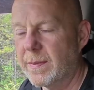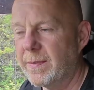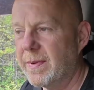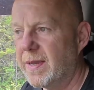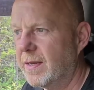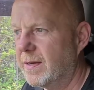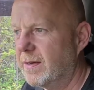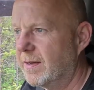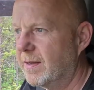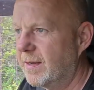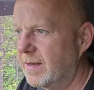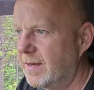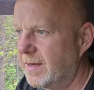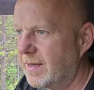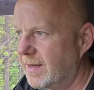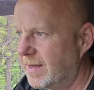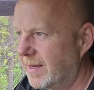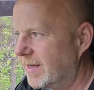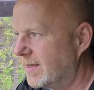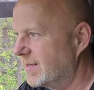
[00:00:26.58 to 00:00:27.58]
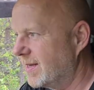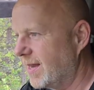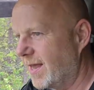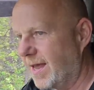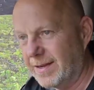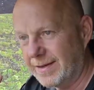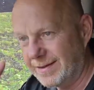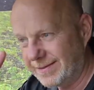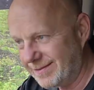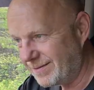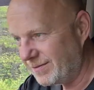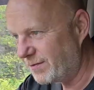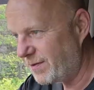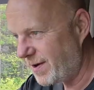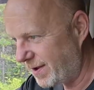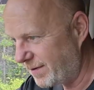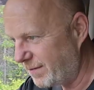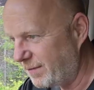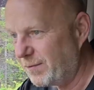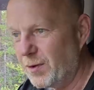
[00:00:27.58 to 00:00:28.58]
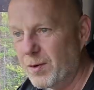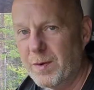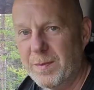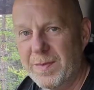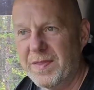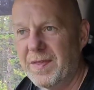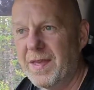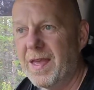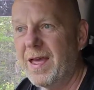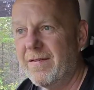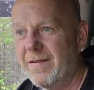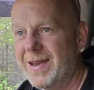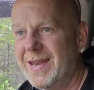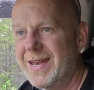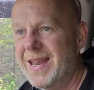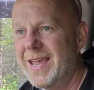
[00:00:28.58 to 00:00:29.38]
I mean, it's like right in front of me there in